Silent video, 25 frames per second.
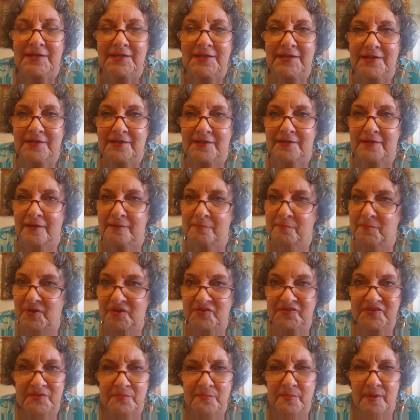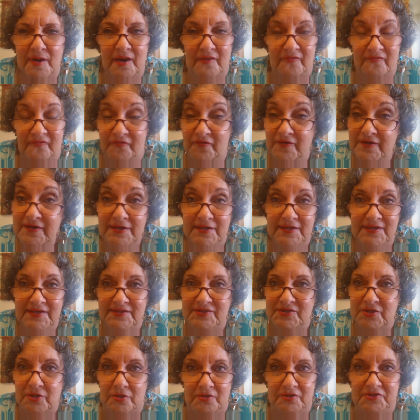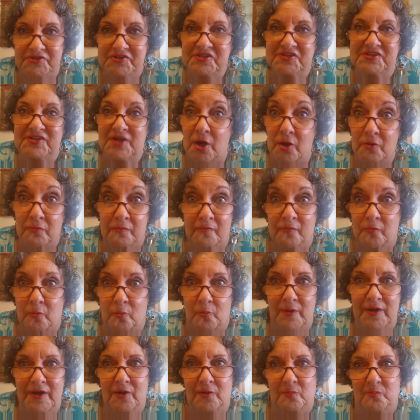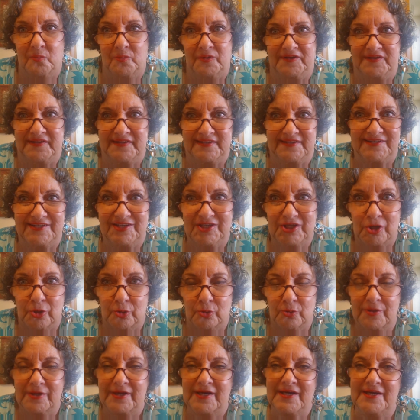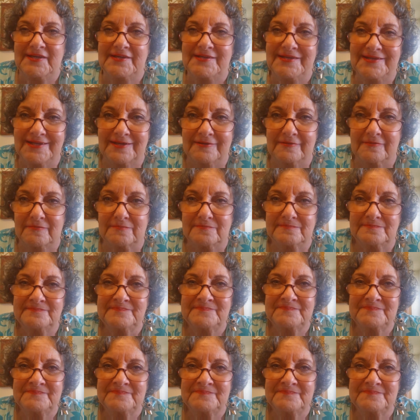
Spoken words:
Most of our friends are just overwhelmed with this story. So